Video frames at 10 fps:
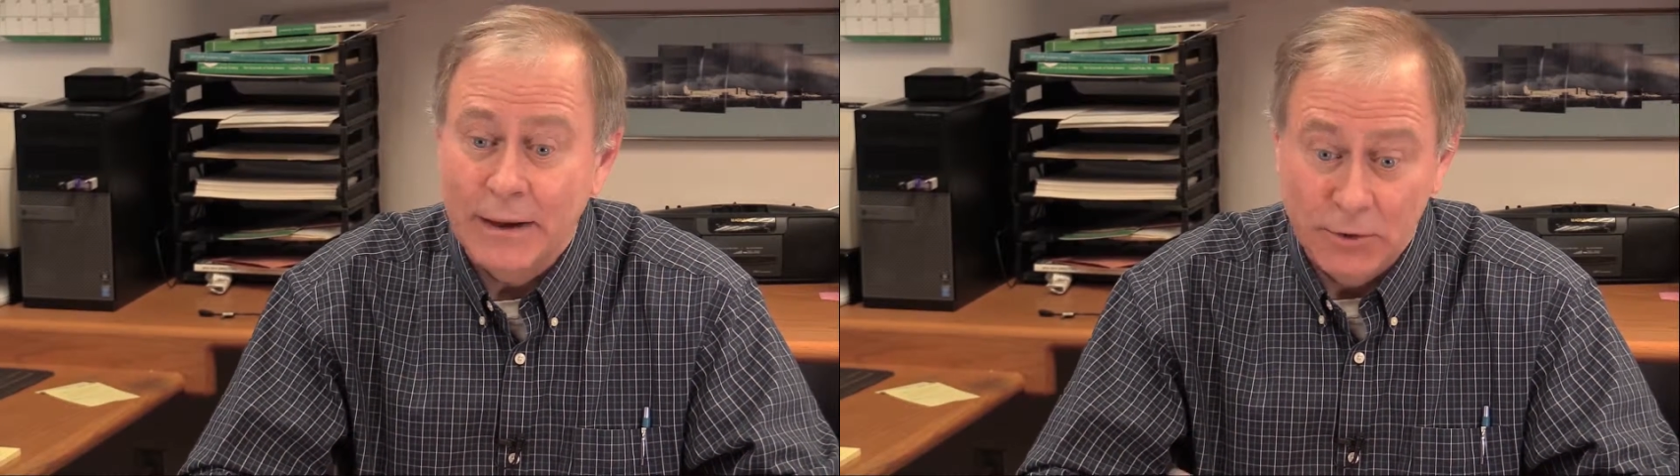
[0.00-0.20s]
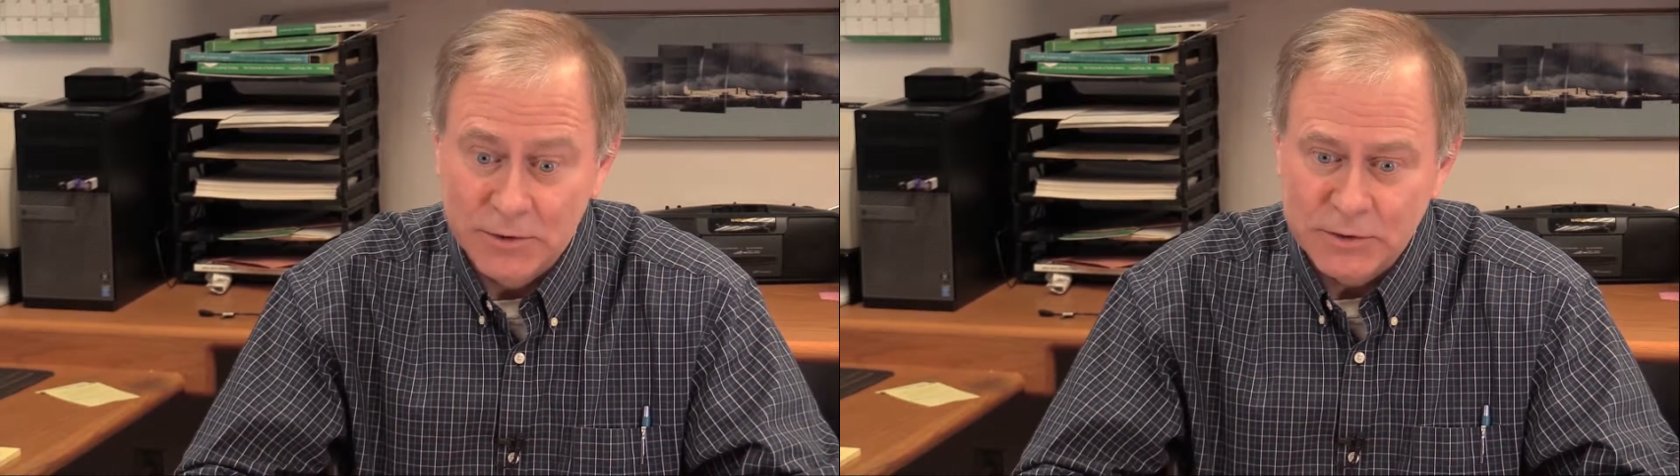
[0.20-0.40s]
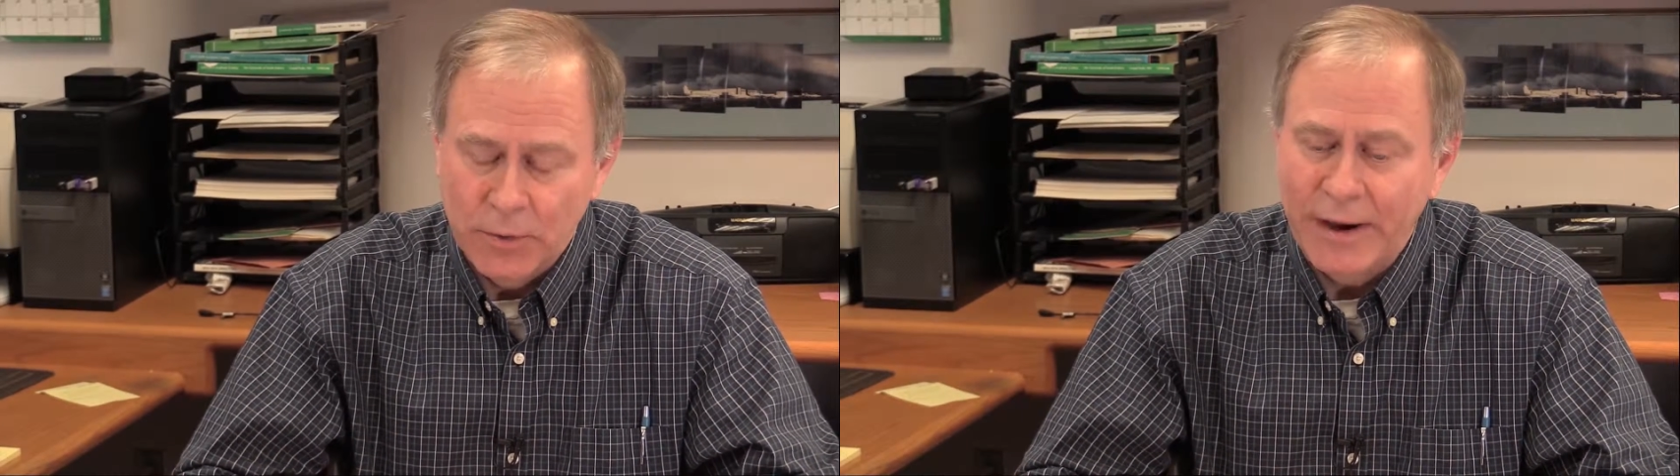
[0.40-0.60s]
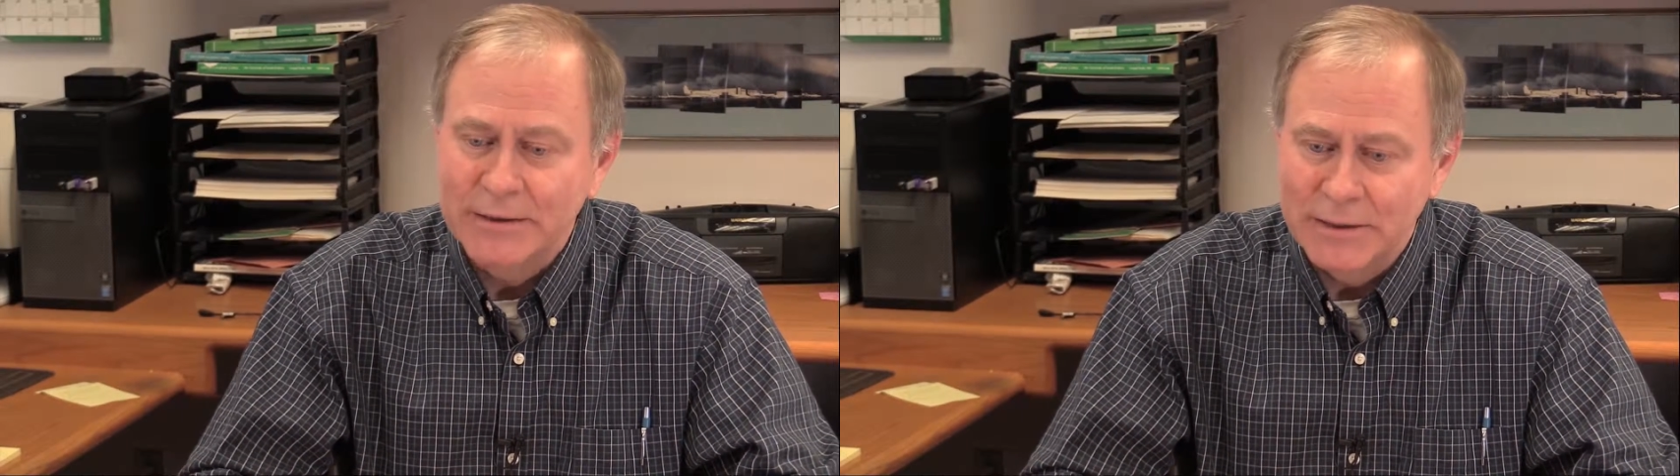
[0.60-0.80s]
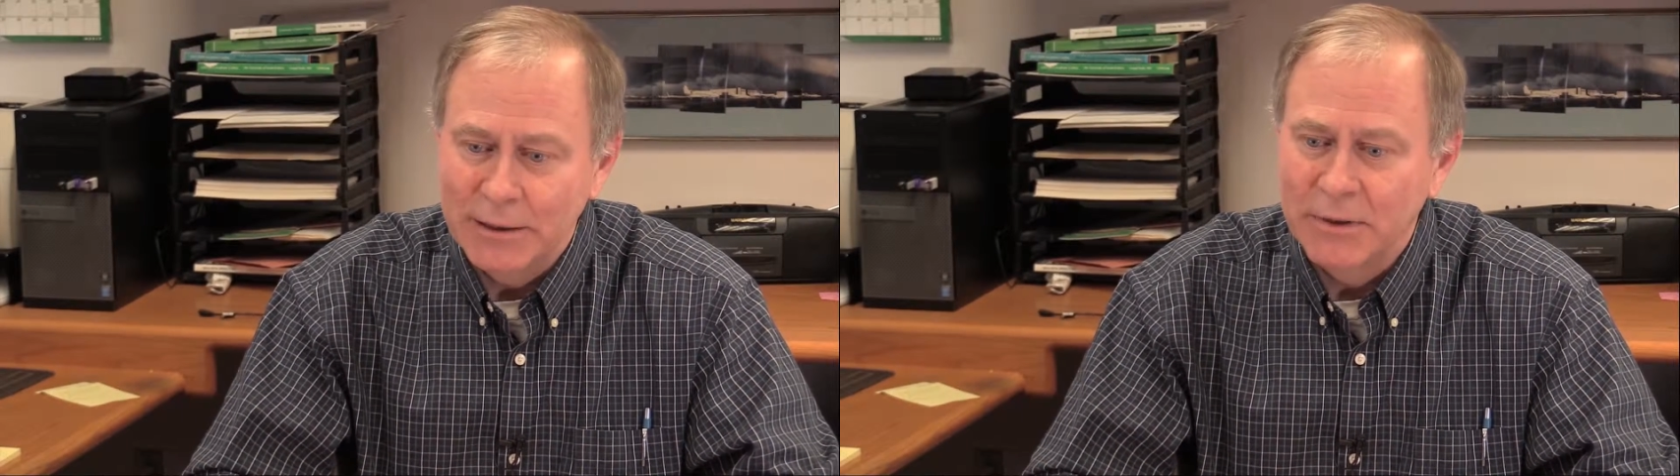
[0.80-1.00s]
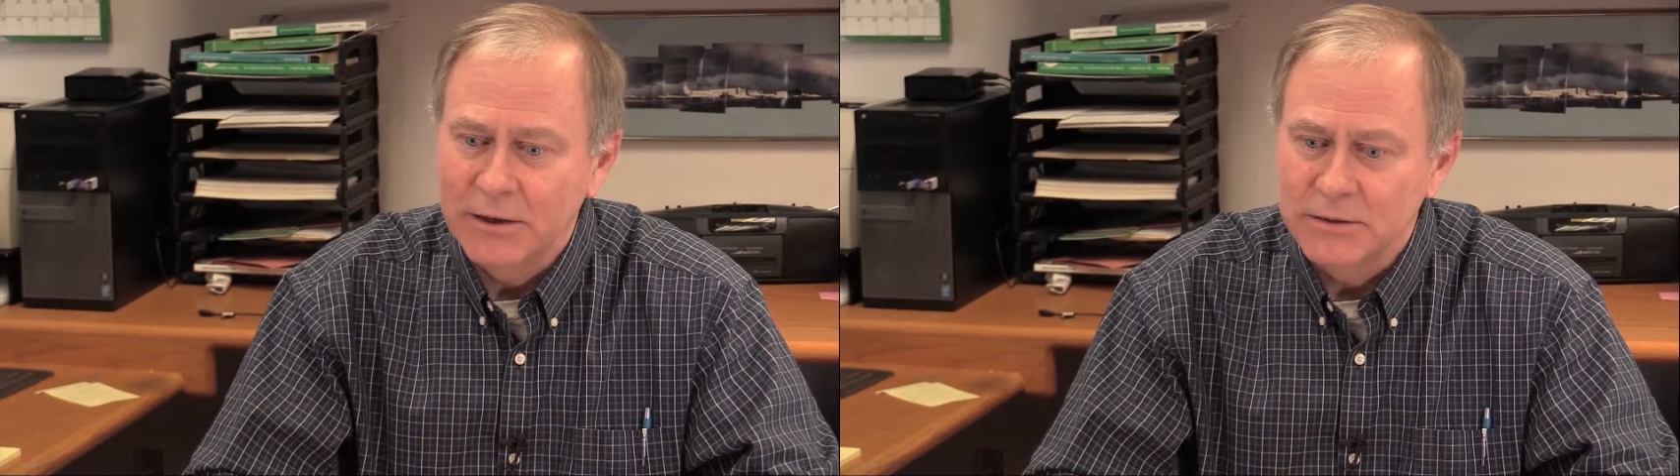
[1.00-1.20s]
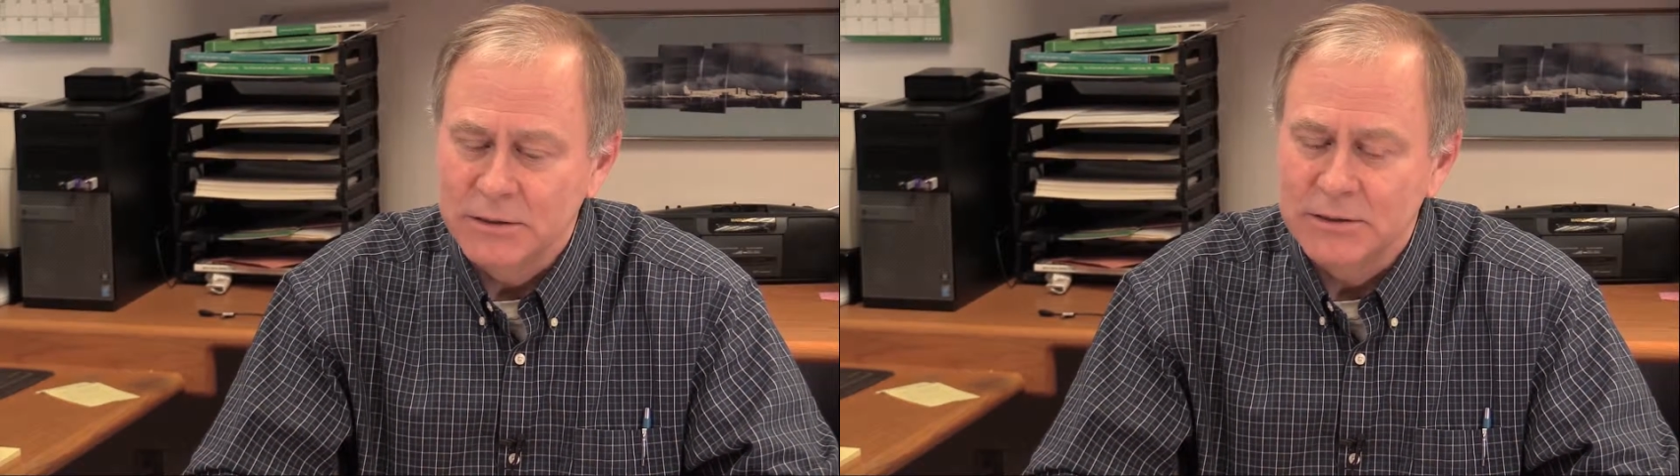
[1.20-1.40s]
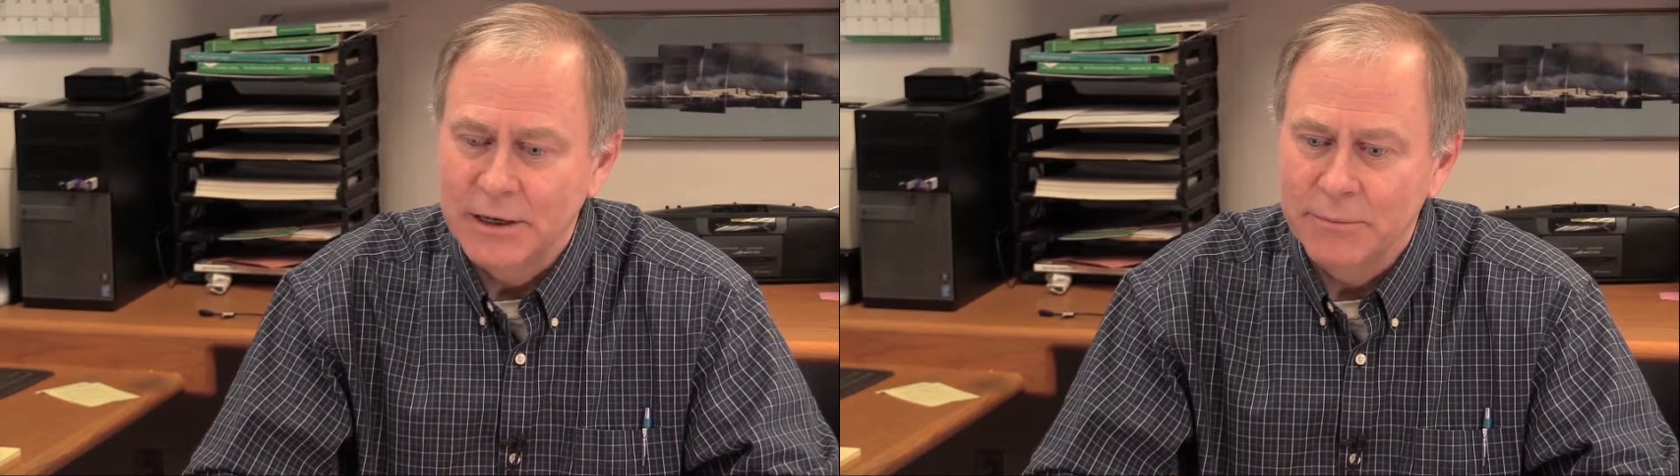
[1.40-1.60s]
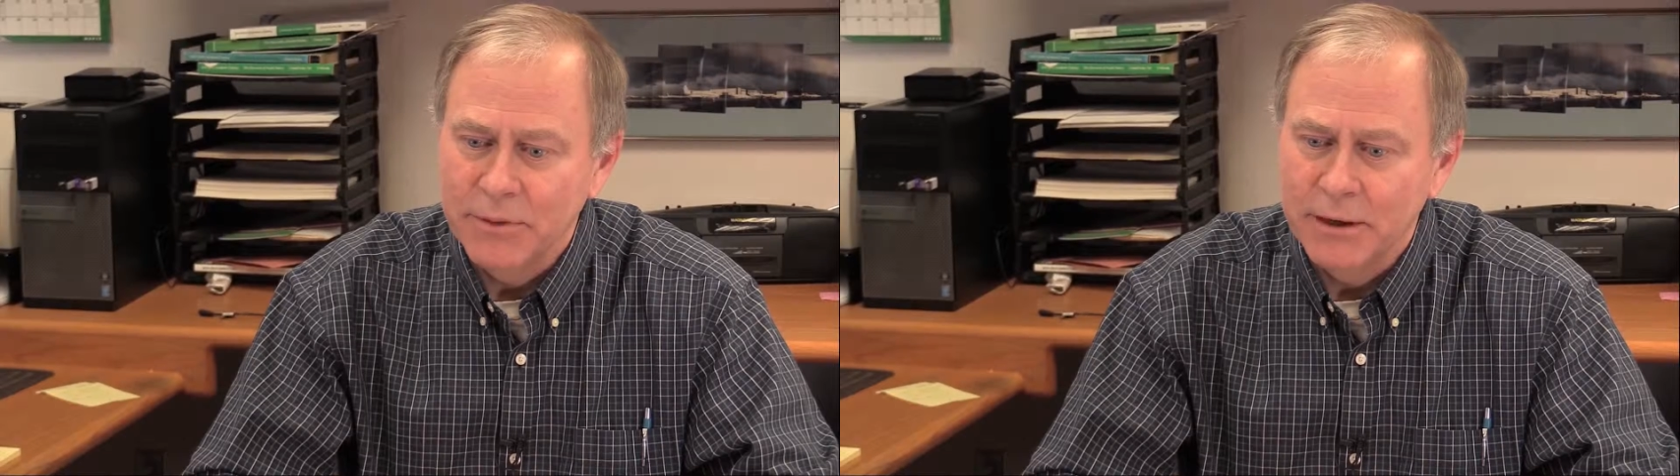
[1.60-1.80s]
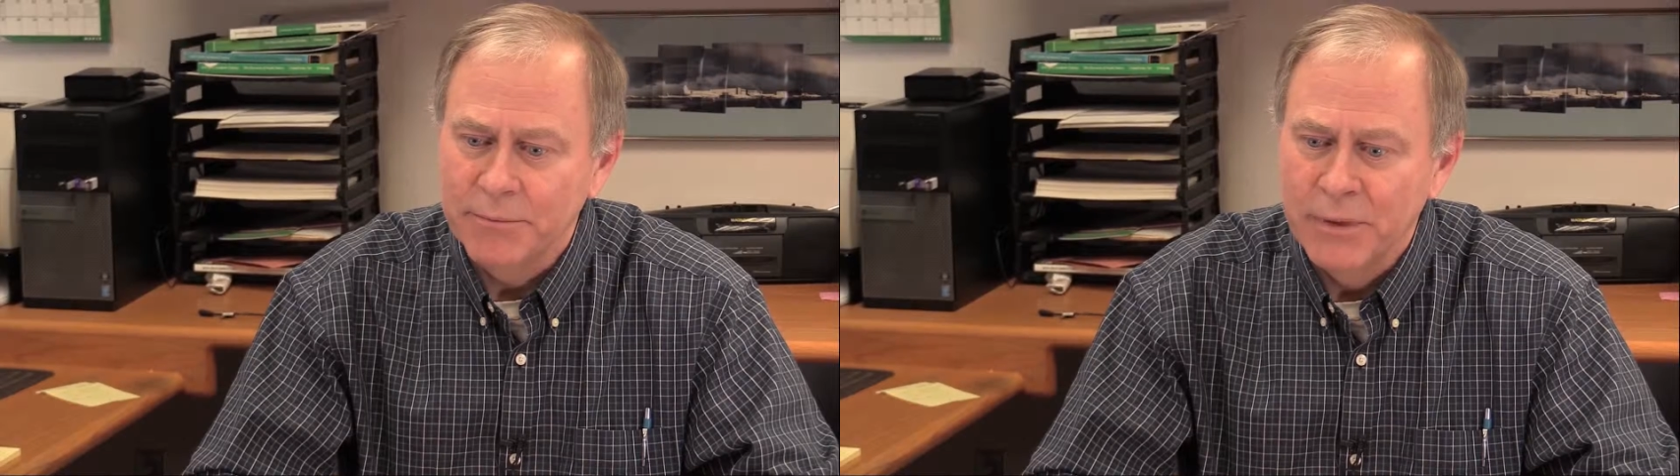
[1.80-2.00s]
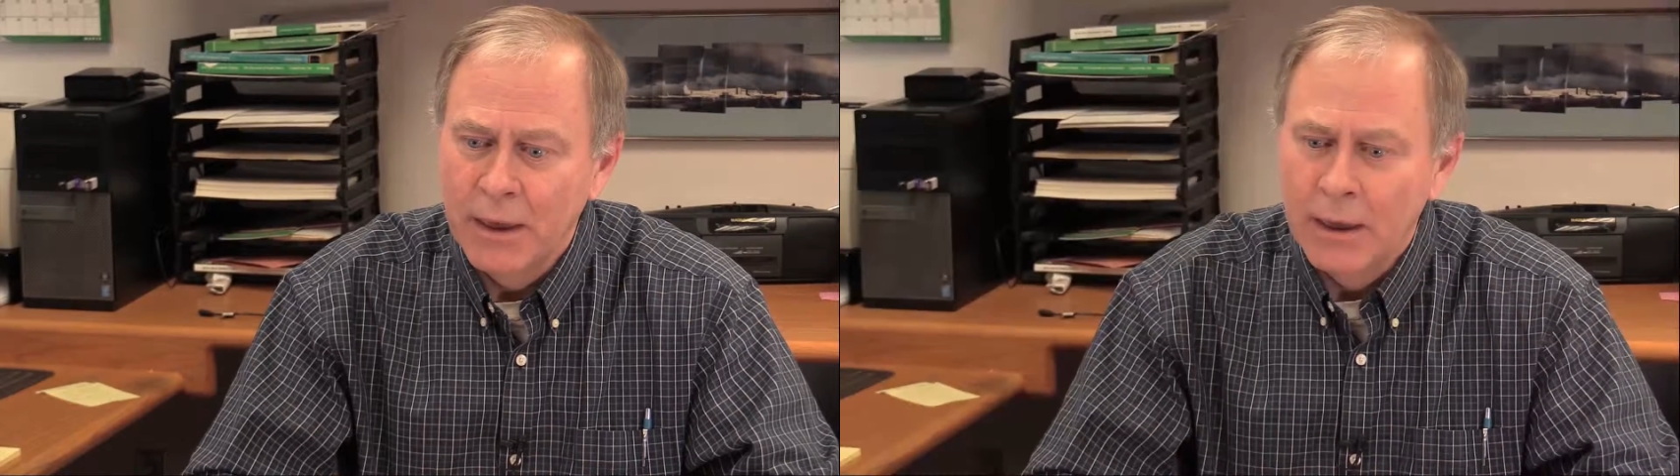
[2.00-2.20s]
and also XM, they use the same thing,